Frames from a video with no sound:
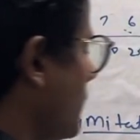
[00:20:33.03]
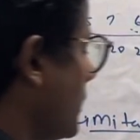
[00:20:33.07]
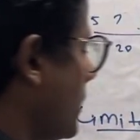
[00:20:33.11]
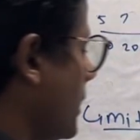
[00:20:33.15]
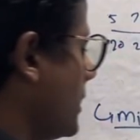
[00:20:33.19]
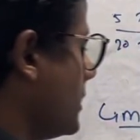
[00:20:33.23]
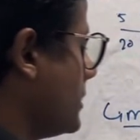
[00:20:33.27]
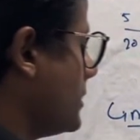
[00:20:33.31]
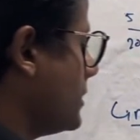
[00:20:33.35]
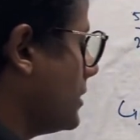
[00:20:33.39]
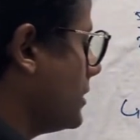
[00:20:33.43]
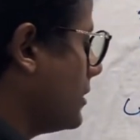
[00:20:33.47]
the
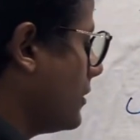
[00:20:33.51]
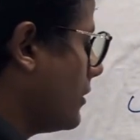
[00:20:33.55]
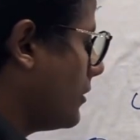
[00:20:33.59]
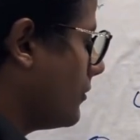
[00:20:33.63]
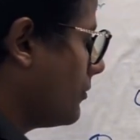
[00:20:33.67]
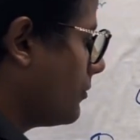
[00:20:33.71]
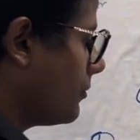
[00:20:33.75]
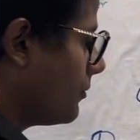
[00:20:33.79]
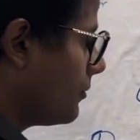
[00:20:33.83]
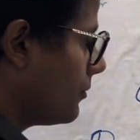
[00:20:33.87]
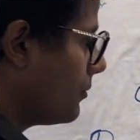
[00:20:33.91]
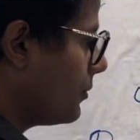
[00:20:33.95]
cases our
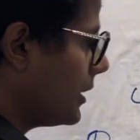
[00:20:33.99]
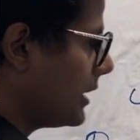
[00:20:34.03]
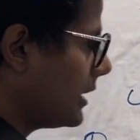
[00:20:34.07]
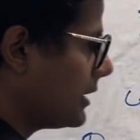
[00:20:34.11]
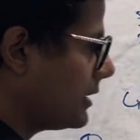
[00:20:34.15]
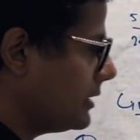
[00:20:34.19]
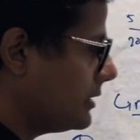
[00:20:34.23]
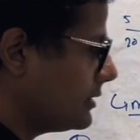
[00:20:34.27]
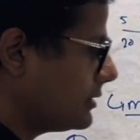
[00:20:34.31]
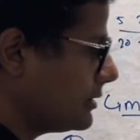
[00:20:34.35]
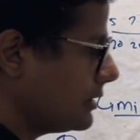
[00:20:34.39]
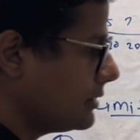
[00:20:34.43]

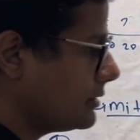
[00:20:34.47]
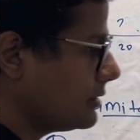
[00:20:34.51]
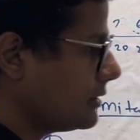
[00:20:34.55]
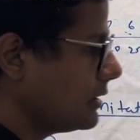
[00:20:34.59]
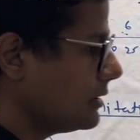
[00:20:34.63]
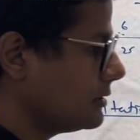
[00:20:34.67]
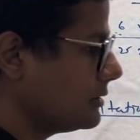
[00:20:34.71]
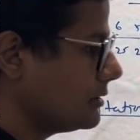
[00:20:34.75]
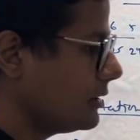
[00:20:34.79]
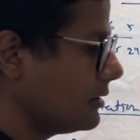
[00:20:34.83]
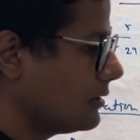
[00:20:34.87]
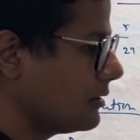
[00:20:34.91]
practices
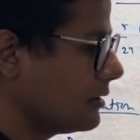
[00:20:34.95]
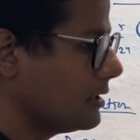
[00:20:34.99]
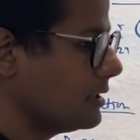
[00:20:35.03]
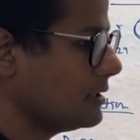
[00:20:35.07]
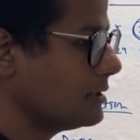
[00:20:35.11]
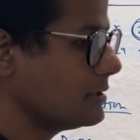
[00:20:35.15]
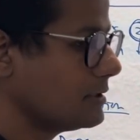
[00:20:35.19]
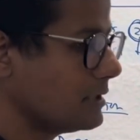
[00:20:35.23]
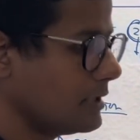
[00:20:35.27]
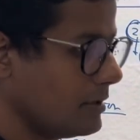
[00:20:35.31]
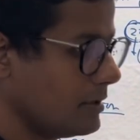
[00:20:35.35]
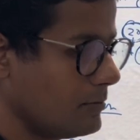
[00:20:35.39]
are generally
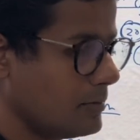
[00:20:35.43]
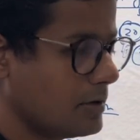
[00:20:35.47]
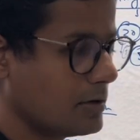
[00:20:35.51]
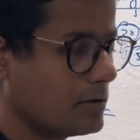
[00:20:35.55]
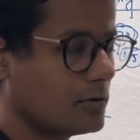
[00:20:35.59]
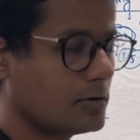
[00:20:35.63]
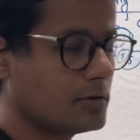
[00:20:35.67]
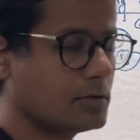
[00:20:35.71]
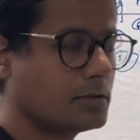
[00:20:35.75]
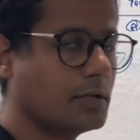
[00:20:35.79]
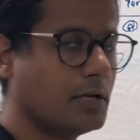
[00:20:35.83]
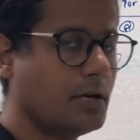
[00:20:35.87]
same
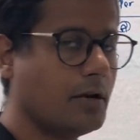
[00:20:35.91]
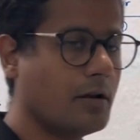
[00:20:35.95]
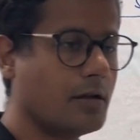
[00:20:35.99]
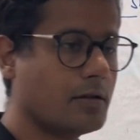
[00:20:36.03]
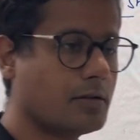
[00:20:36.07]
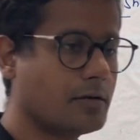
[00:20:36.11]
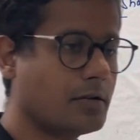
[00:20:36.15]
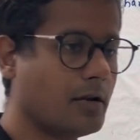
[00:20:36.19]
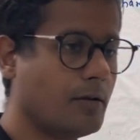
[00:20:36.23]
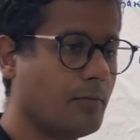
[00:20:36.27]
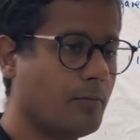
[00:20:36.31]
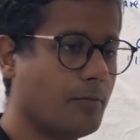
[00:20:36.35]
across the
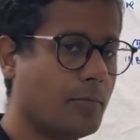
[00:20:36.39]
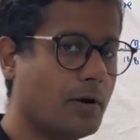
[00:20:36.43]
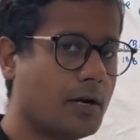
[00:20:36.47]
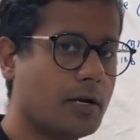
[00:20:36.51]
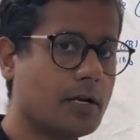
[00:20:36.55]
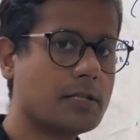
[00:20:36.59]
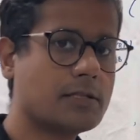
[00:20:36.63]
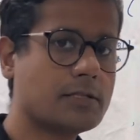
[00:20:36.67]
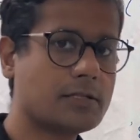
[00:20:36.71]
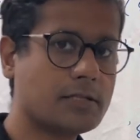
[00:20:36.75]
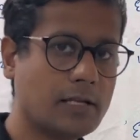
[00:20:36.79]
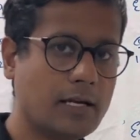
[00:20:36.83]
industry,
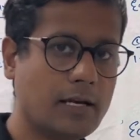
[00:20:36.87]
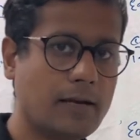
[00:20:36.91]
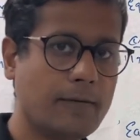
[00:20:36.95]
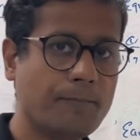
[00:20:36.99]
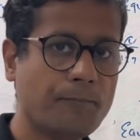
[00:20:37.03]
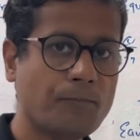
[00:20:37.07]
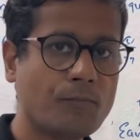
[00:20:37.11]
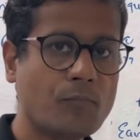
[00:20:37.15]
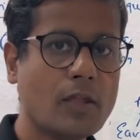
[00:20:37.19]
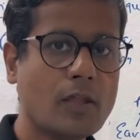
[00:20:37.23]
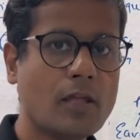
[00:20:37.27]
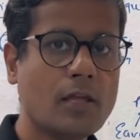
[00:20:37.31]
but still
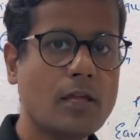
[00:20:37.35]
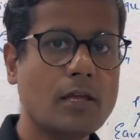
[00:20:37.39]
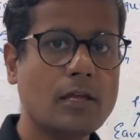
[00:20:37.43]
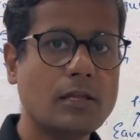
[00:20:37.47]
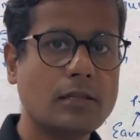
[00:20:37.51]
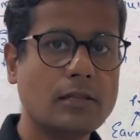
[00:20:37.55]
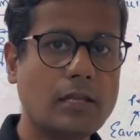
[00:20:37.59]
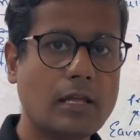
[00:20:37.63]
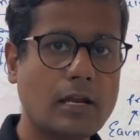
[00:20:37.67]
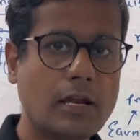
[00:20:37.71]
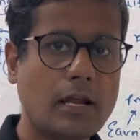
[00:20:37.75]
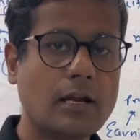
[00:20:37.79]

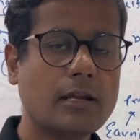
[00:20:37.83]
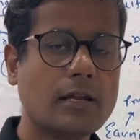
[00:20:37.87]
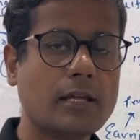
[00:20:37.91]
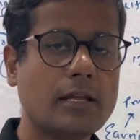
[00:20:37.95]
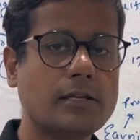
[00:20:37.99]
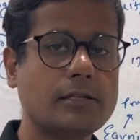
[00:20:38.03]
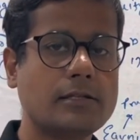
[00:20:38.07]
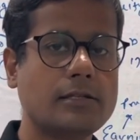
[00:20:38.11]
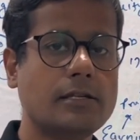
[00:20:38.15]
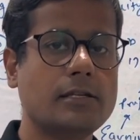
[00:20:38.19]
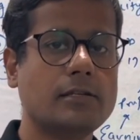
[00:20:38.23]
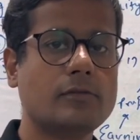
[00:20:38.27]
there are
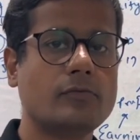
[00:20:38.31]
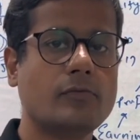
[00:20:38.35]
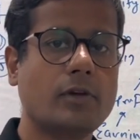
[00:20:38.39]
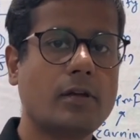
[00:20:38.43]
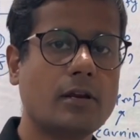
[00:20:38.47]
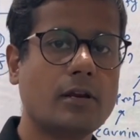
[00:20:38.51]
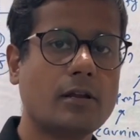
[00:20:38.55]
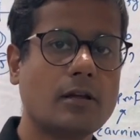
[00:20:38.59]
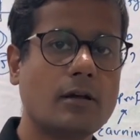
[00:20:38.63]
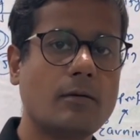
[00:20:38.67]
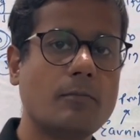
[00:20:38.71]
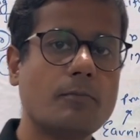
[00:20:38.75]
cases
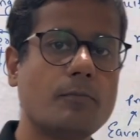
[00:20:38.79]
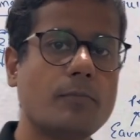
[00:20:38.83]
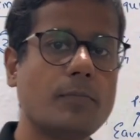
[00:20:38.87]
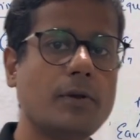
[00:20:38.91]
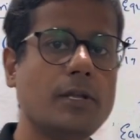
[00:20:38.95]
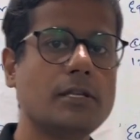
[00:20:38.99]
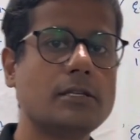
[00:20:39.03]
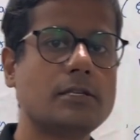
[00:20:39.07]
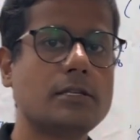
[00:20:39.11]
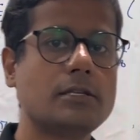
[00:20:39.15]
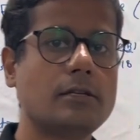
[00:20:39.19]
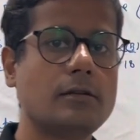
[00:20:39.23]
where
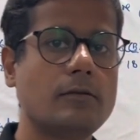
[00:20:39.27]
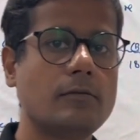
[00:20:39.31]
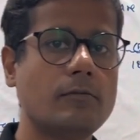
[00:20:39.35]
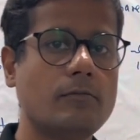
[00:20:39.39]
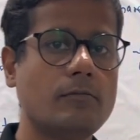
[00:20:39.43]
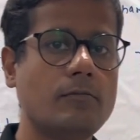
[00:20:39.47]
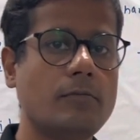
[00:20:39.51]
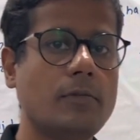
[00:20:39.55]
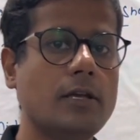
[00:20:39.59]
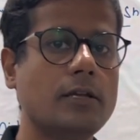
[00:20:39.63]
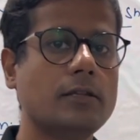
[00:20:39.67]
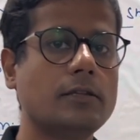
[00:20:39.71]
companies
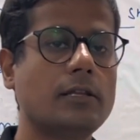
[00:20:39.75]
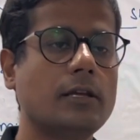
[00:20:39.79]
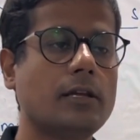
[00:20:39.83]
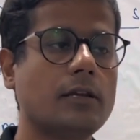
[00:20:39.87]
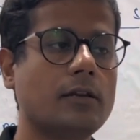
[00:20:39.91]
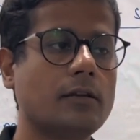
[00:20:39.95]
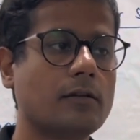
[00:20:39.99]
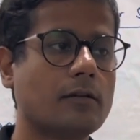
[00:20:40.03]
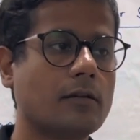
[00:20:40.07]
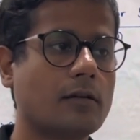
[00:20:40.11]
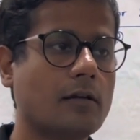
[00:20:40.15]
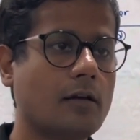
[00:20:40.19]
make
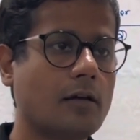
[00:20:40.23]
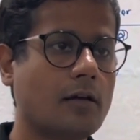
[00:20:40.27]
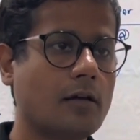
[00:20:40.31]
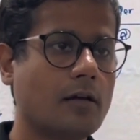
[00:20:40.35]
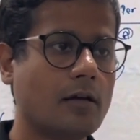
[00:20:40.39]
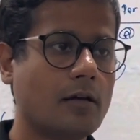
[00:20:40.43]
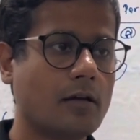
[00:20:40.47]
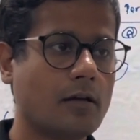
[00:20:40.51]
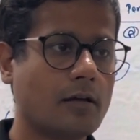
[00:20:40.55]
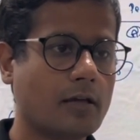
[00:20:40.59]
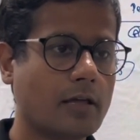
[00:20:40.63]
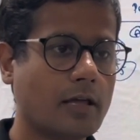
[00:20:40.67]
their
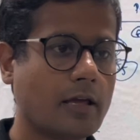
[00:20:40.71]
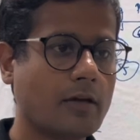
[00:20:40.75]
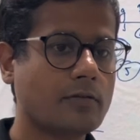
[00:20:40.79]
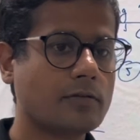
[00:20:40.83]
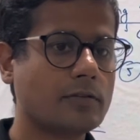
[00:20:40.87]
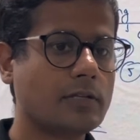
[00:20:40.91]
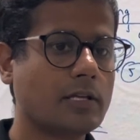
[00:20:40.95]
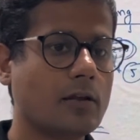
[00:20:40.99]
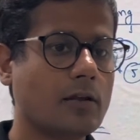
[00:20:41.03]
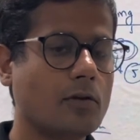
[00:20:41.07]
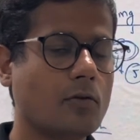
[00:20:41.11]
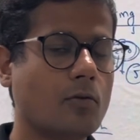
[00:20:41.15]
have
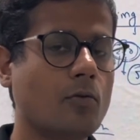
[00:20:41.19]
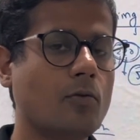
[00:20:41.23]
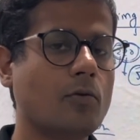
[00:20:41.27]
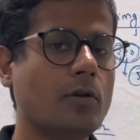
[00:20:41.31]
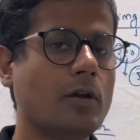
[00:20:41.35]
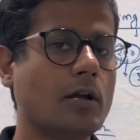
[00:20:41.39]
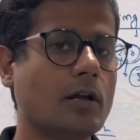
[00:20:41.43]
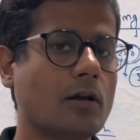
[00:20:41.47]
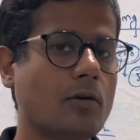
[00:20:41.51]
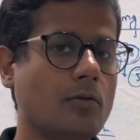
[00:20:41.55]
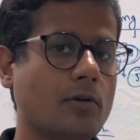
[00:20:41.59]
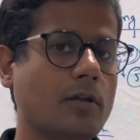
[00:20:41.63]
their own
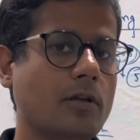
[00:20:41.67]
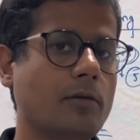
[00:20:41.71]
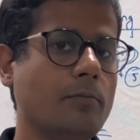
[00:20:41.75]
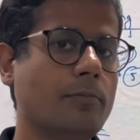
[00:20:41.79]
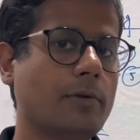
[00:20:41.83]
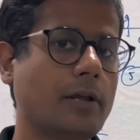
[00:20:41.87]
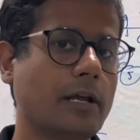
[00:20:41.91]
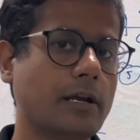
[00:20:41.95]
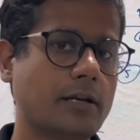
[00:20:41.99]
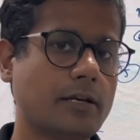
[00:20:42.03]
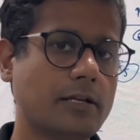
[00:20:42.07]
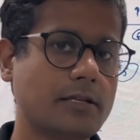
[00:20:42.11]
accounting
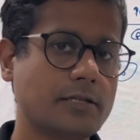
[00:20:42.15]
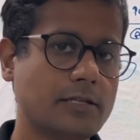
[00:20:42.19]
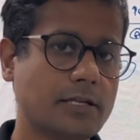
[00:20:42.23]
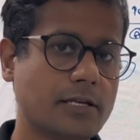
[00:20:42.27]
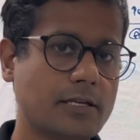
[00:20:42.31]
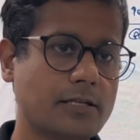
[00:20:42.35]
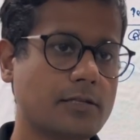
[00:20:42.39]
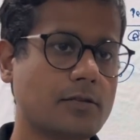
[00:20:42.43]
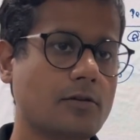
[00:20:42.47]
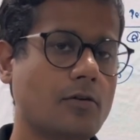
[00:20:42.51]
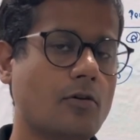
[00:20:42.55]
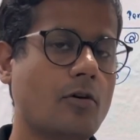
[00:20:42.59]

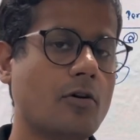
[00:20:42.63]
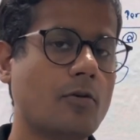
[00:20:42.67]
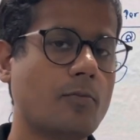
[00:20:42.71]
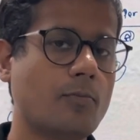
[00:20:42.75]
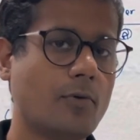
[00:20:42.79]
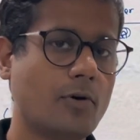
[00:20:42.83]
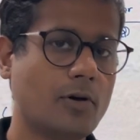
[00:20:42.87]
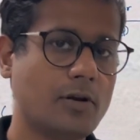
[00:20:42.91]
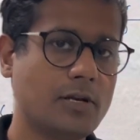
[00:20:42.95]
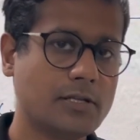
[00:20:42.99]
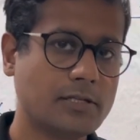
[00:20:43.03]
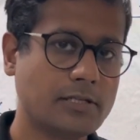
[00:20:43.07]
practices or
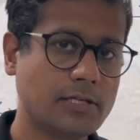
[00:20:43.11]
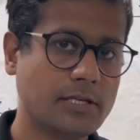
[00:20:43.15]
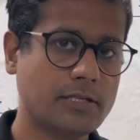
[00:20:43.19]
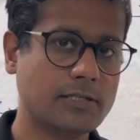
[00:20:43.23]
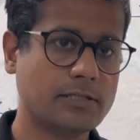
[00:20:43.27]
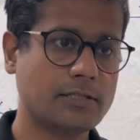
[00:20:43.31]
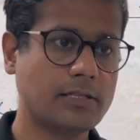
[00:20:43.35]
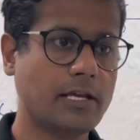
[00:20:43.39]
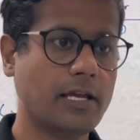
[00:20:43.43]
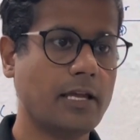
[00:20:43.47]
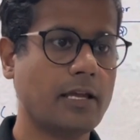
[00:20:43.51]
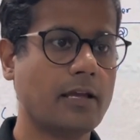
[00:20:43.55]

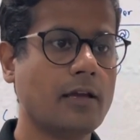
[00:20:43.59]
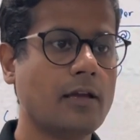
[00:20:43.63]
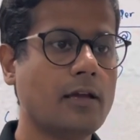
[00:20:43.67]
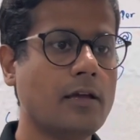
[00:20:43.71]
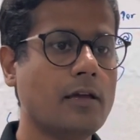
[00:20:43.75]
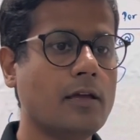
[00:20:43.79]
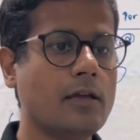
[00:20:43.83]
policies, like